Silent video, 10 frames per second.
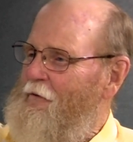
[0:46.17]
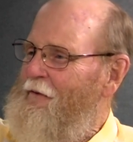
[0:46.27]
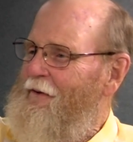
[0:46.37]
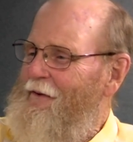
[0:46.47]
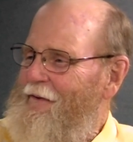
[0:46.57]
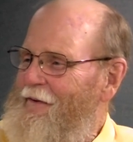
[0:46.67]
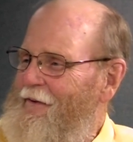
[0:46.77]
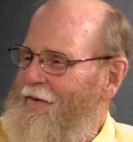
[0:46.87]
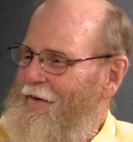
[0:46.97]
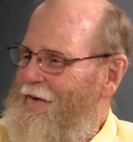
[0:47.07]
Oh, thank you.
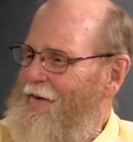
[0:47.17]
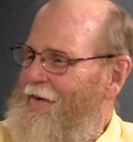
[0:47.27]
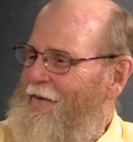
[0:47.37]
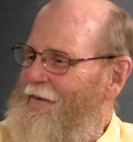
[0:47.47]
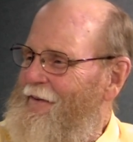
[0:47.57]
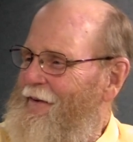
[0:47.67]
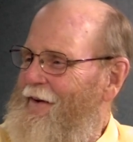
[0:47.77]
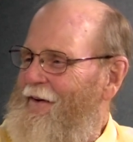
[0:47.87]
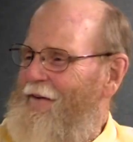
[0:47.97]
Thank you very much for having me,